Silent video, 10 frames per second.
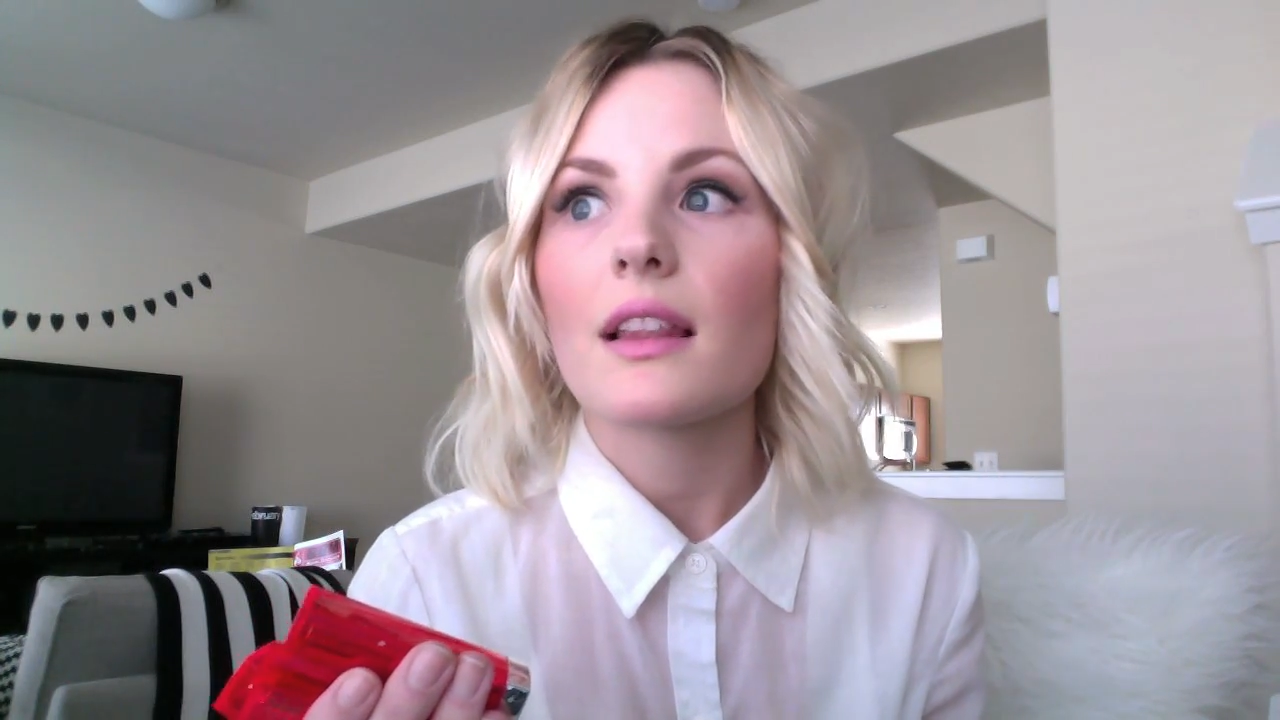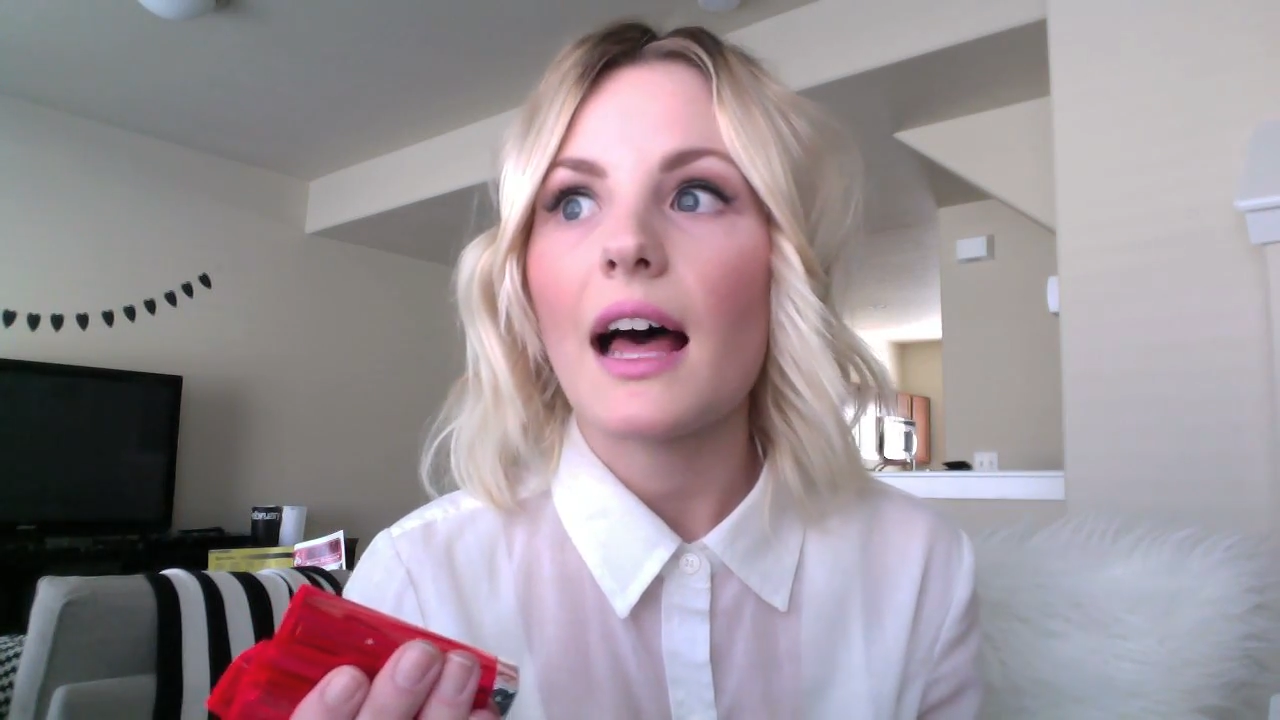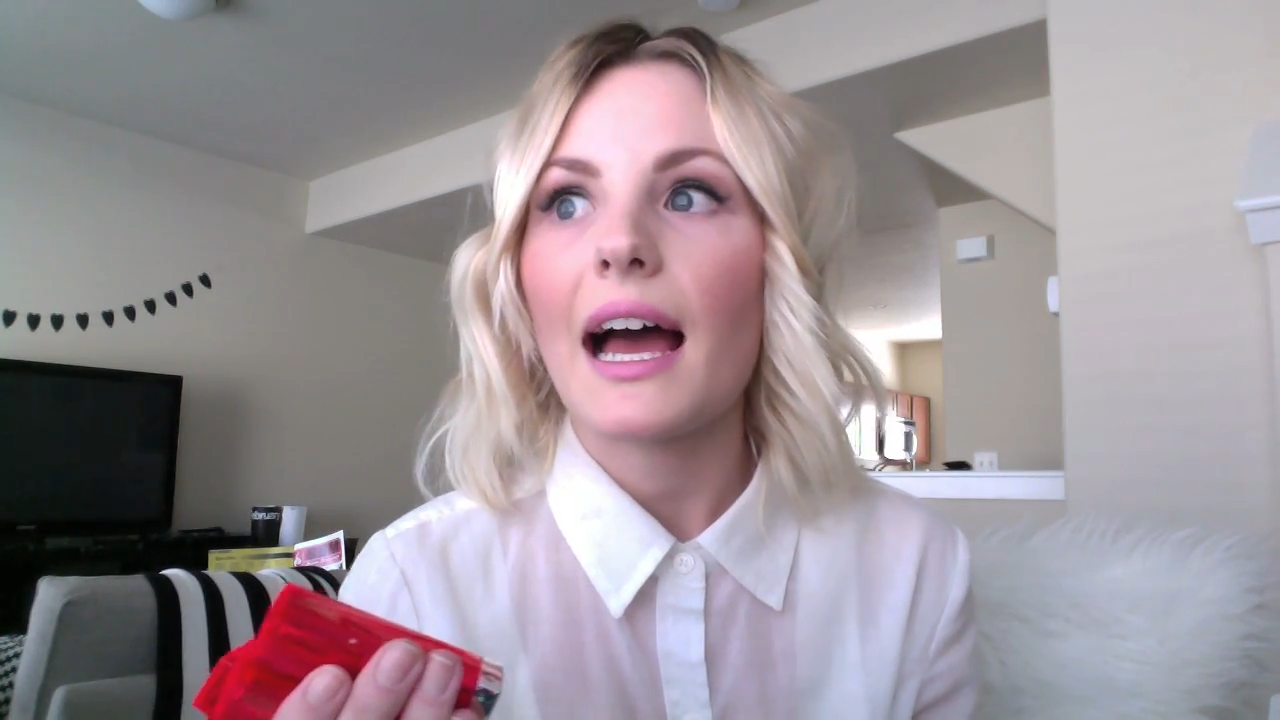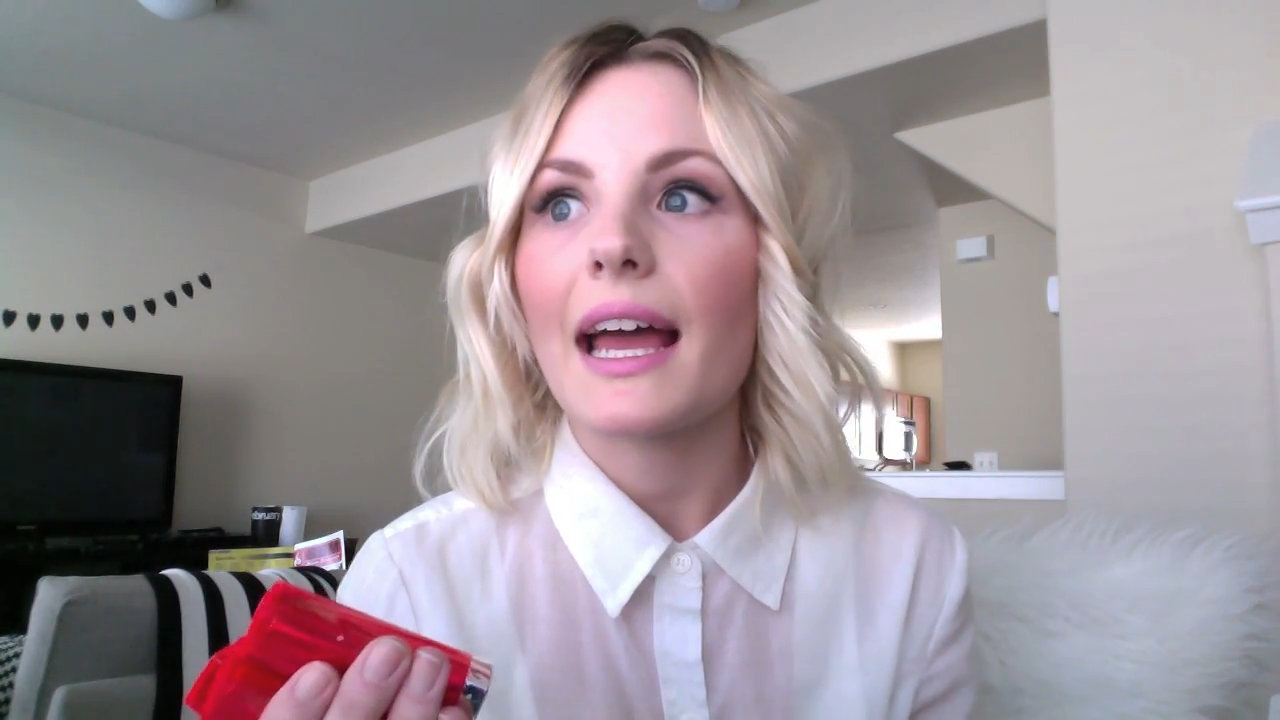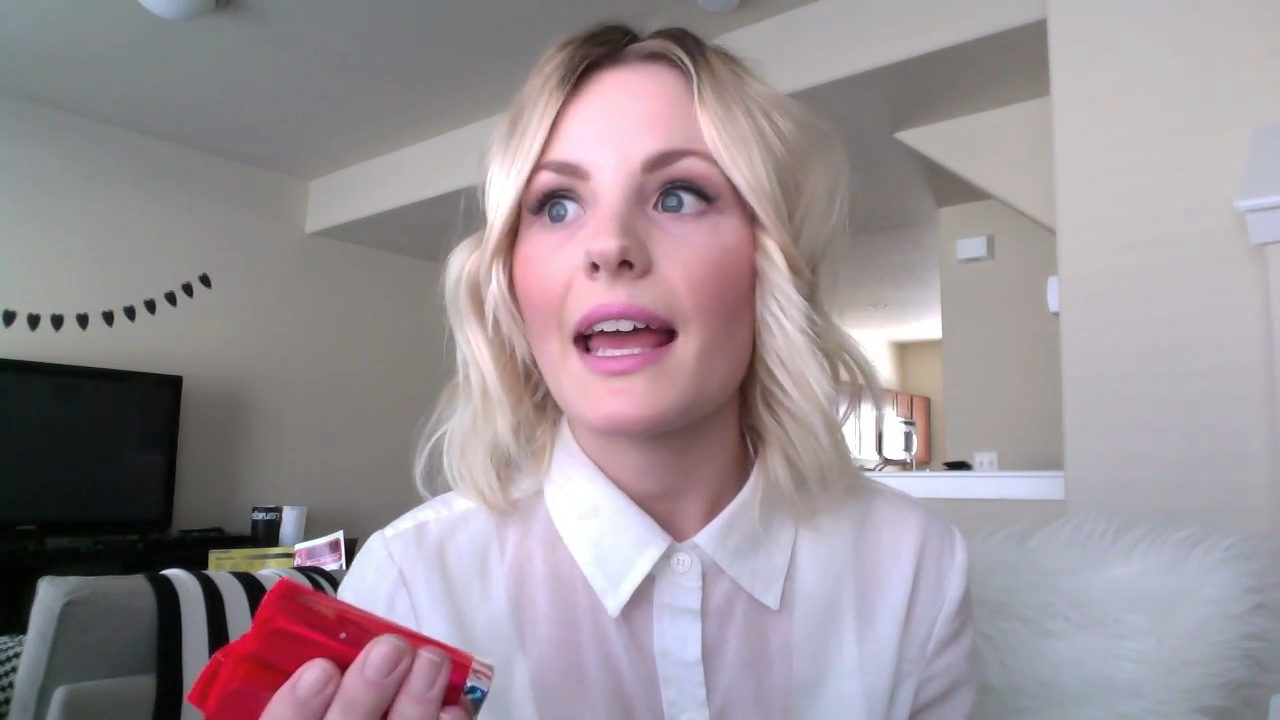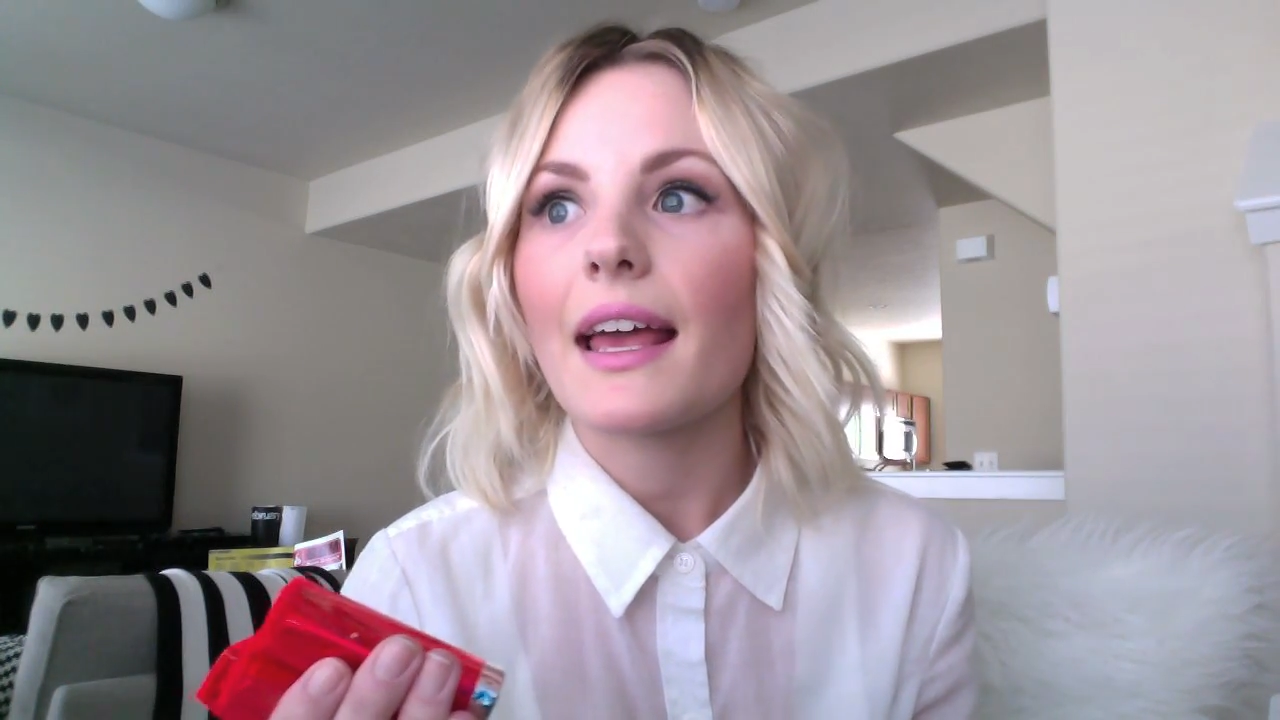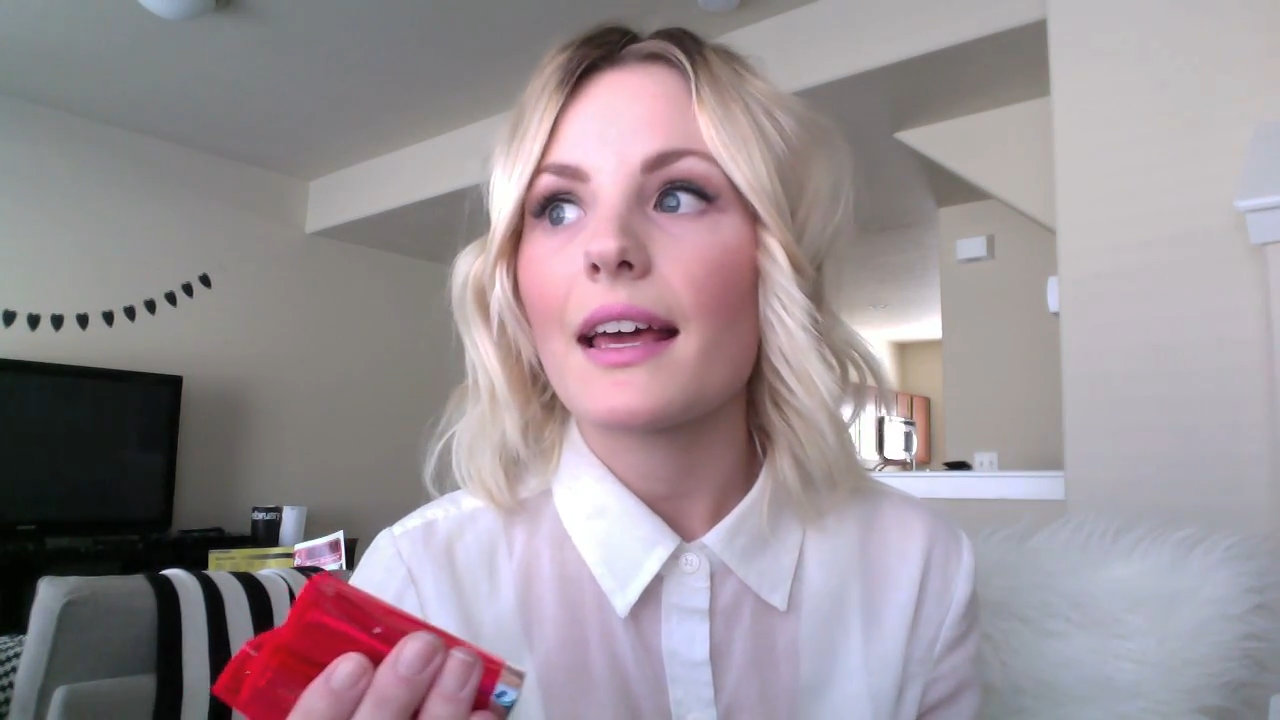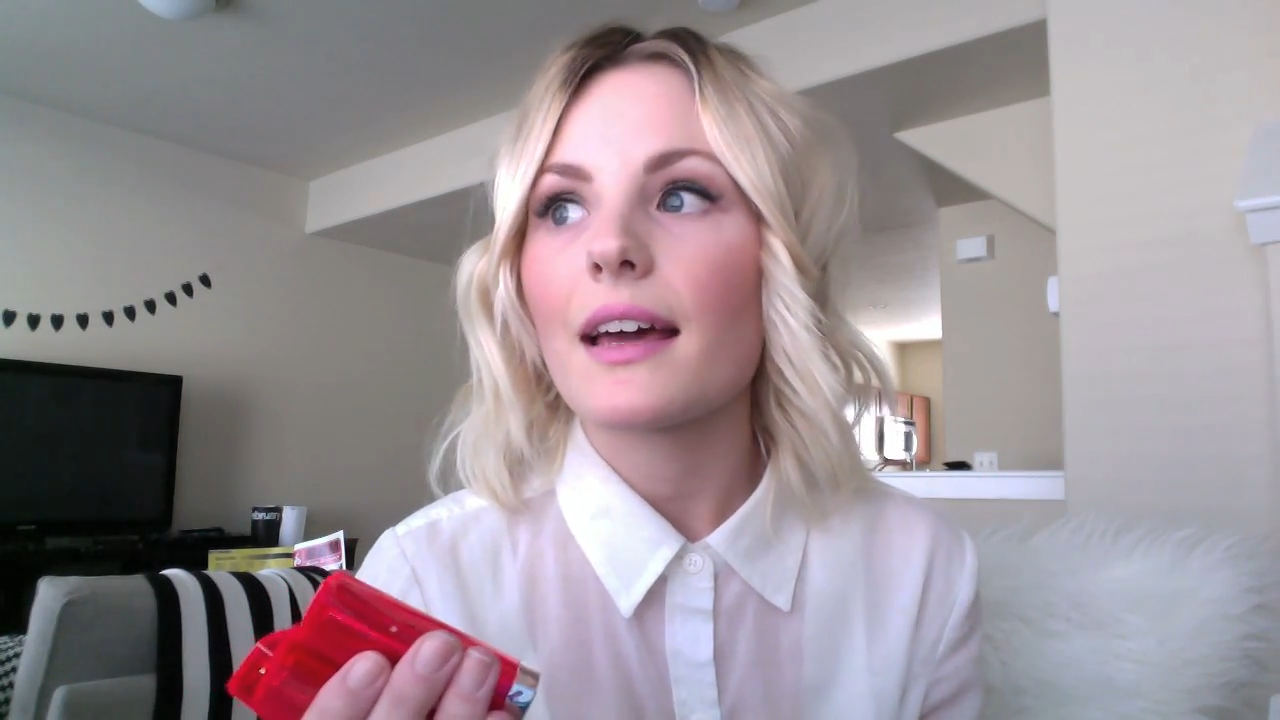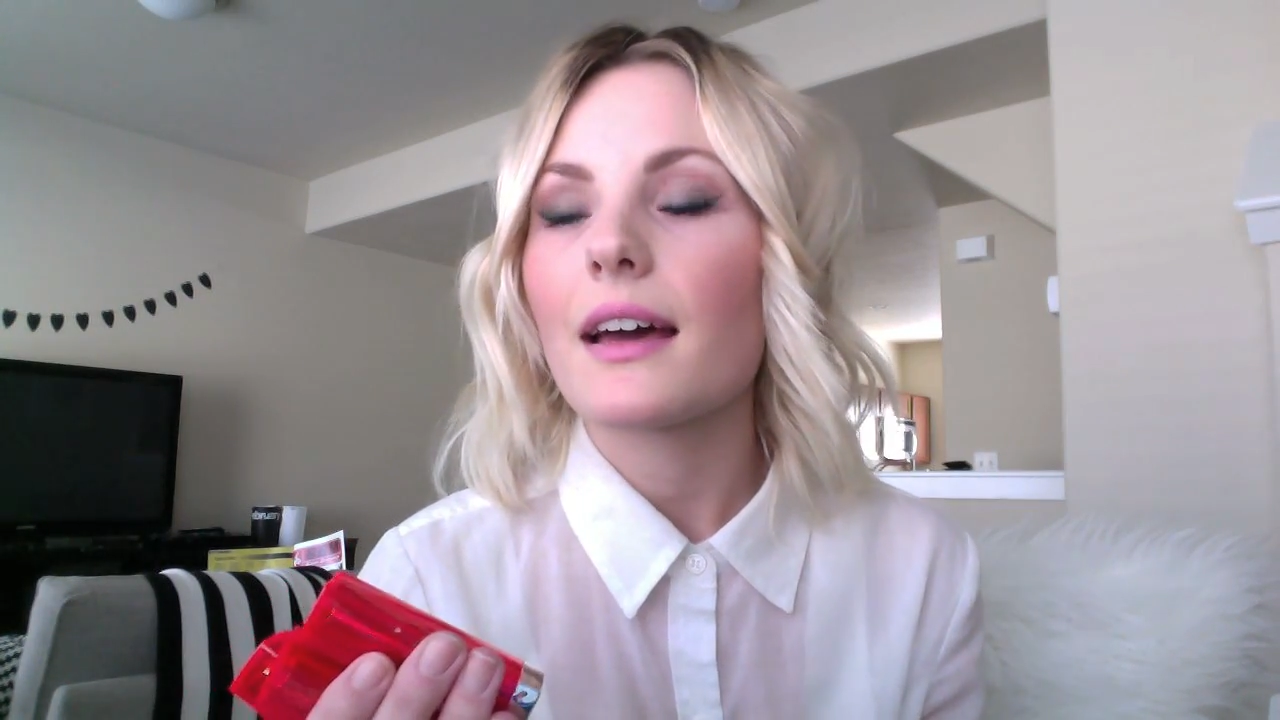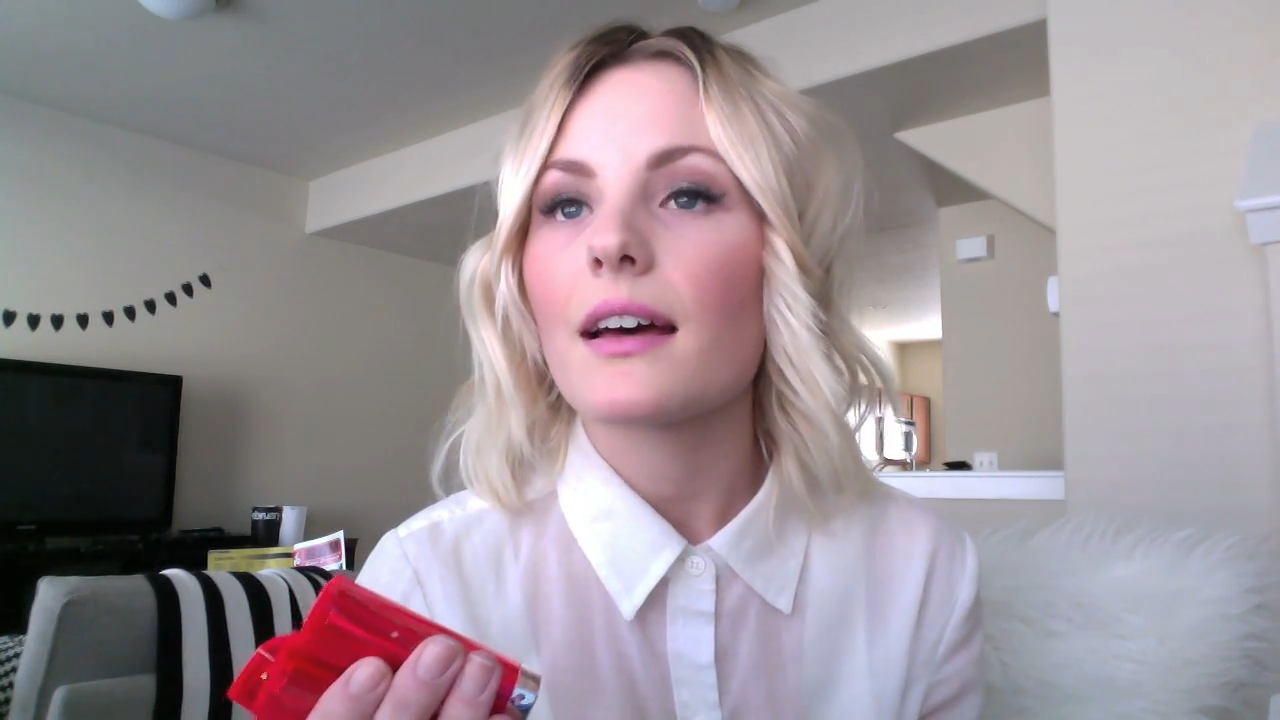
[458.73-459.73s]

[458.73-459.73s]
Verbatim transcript: like,